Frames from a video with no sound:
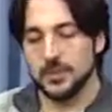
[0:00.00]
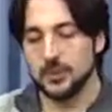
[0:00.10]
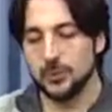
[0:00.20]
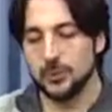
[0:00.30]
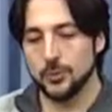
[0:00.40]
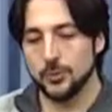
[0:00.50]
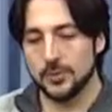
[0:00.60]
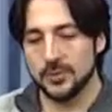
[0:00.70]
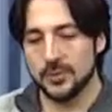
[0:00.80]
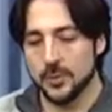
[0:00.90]
So
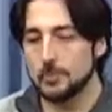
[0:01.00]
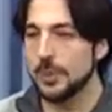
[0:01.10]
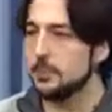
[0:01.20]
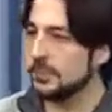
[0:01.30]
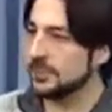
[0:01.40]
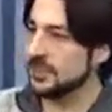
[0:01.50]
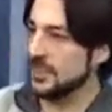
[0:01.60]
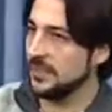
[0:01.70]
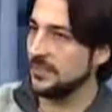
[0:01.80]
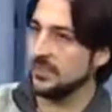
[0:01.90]
some people
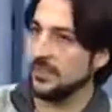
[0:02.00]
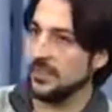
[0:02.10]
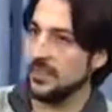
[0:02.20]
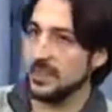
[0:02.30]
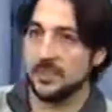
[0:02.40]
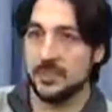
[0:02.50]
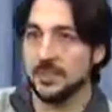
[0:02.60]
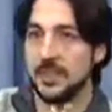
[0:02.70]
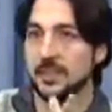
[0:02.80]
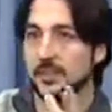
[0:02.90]
tend to think that
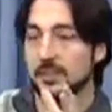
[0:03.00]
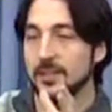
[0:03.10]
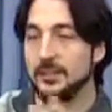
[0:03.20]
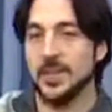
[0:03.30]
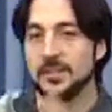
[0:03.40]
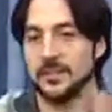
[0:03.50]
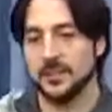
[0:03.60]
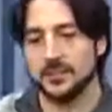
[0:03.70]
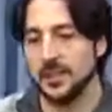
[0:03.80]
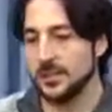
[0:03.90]
the
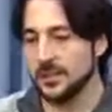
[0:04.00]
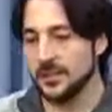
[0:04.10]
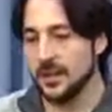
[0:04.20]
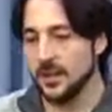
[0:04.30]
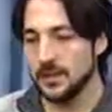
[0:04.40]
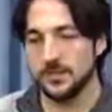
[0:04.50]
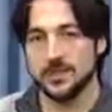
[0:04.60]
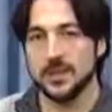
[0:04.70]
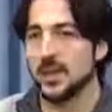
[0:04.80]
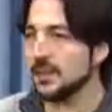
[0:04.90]
masters are
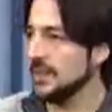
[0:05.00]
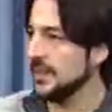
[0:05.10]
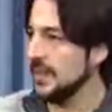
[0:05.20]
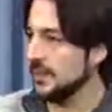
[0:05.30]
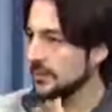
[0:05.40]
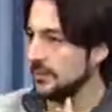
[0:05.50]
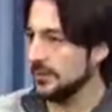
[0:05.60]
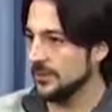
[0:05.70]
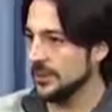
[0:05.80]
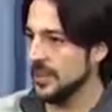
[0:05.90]
gods hanging out
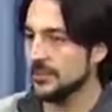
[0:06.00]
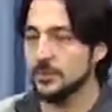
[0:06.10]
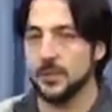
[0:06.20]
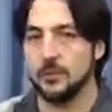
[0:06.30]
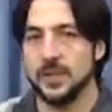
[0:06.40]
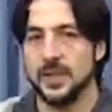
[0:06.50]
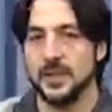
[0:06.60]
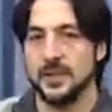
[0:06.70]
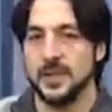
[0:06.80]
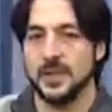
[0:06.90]
on the astral
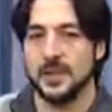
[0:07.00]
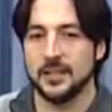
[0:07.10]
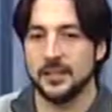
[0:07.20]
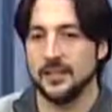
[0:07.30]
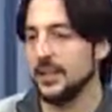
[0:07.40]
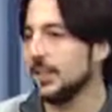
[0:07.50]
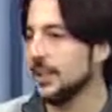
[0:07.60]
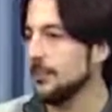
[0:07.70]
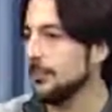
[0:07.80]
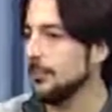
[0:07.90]
plane, and that they
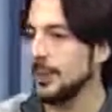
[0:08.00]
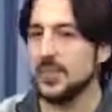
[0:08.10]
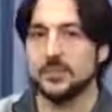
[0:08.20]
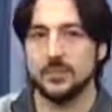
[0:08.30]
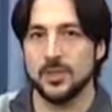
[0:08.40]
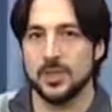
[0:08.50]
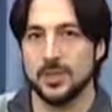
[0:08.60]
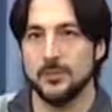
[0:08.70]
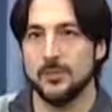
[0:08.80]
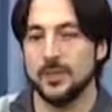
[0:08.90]
can pray to
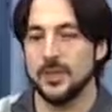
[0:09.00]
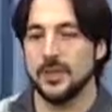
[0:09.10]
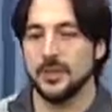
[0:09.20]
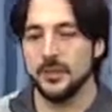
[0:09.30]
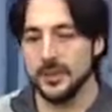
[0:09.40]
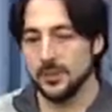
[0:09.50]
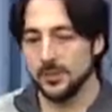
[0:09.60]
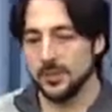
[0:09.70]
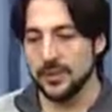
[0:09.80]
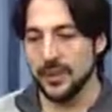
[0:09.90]
them, and that
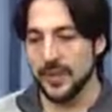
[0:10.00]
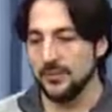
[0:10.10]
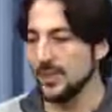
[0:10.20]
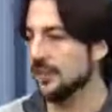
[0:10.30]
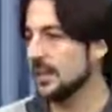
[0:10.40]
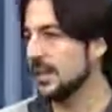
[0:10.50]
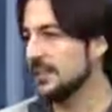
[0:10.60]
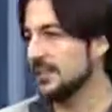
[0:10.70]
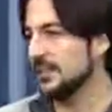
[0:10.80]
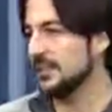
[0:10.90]
when they have
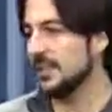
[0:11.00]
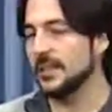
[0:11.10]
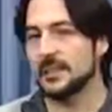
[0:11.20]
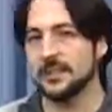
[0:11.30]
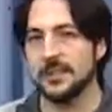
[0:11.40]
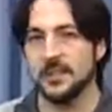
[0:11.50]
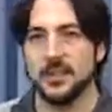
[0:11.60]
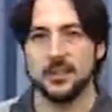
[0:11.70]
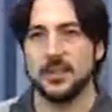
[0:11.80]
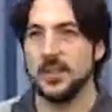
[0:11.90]
difficulties they can
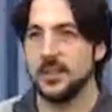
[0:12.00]
say,